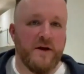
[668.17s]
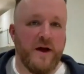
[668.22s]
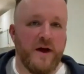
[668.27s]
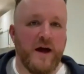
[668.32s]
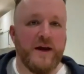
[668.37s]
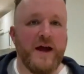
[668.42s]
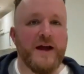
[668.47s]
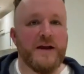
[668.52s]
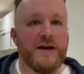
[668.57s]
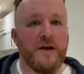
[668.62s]

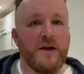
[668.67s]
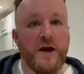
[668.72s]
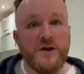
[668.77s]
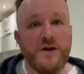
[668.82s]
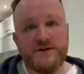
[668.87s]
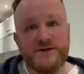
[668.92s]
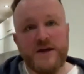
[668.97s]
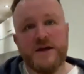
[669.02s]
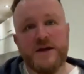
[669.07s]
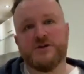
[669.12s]
And 8, like you
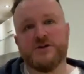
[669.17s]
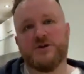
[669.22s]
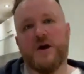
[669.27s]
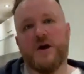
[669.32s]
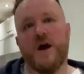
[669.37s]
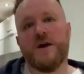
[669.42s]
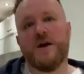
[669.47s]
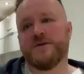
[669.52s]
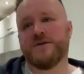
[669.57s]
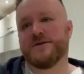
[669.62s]
said, in
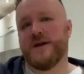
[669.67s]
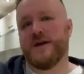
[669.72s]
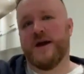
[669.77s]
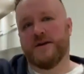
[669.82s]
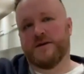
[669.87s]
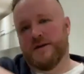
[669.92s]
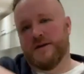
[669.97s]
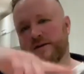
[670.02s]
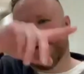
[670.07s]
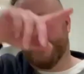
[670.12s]
China is
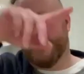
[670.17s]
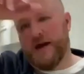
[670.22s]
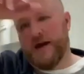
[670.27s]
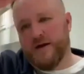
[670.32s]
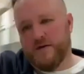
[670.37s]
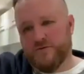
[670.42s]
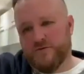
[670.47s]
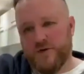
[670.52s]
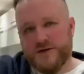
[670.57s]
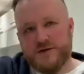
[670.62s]
that
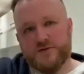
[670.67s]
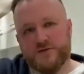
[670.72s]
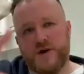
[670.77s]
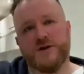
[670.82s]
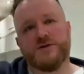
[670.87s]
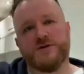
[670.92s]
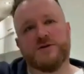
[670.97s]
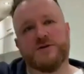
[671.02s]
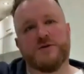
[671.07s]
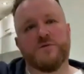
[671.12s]

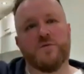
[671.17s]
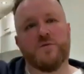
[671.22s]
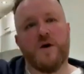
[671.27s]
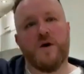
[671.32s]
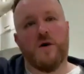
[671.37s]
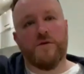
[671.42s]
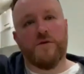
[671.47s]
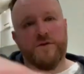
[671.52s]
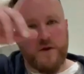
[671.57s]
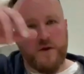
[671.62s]
resurrection
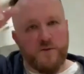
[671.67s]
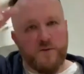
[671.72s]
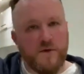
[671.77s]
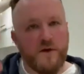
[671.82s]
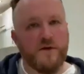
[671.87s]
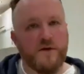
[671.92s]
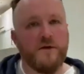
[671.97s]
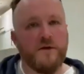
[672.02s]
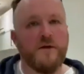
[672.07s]
wealth number.